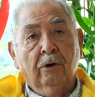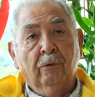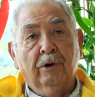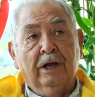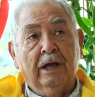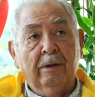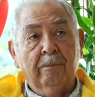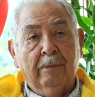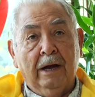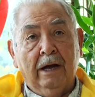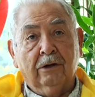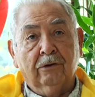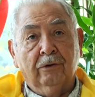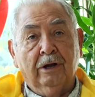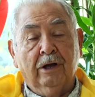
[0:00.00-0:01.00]
We came
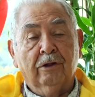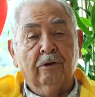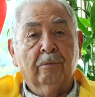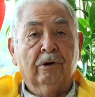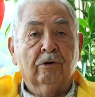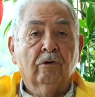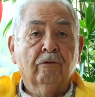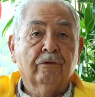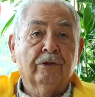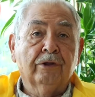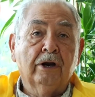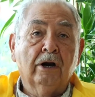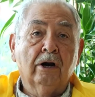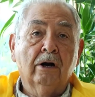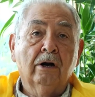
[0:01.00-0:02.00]
back together, but over
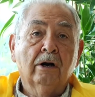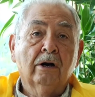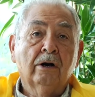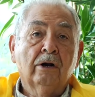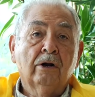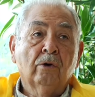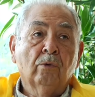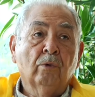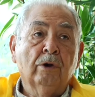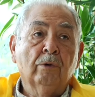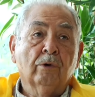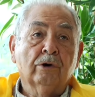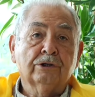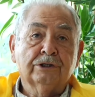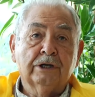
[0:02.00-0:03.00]
there we
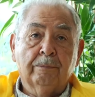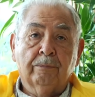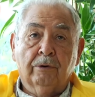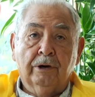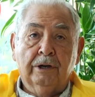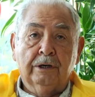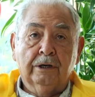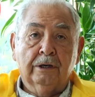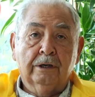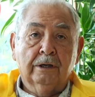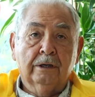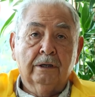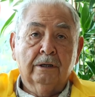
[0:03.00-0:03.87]
were separated.